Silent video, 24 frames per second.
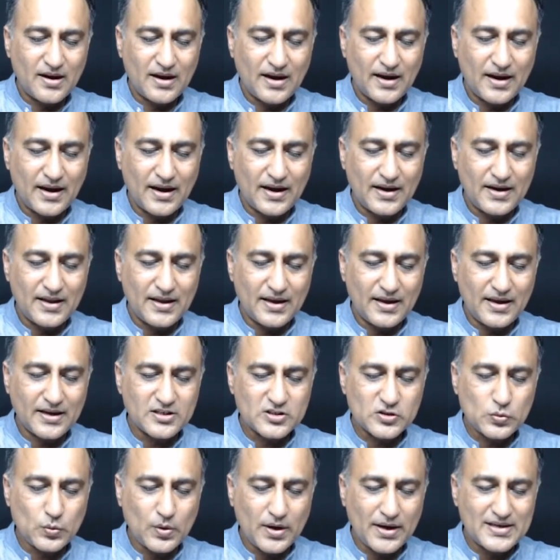and
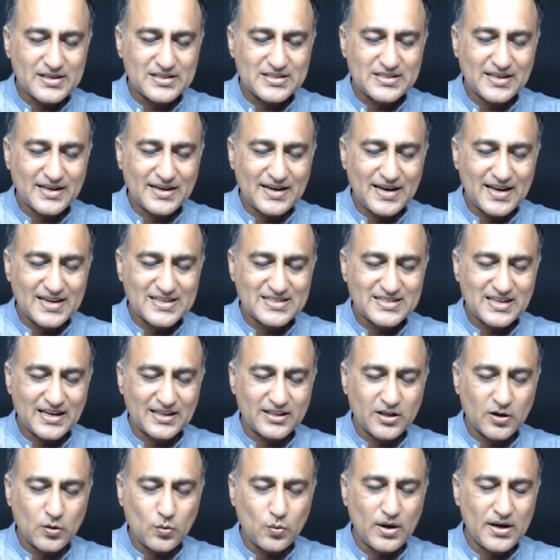XYZ as the
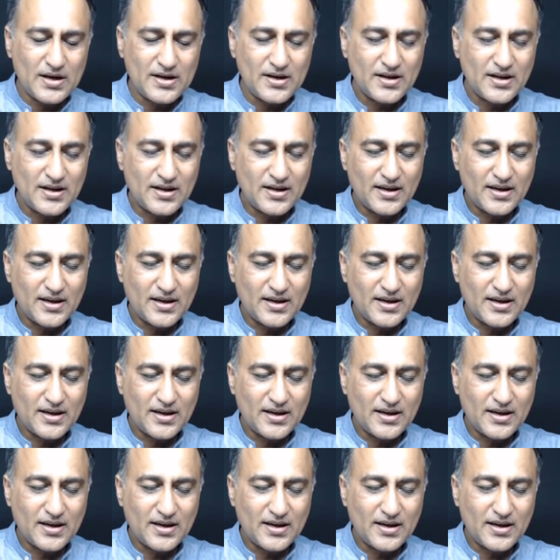other one.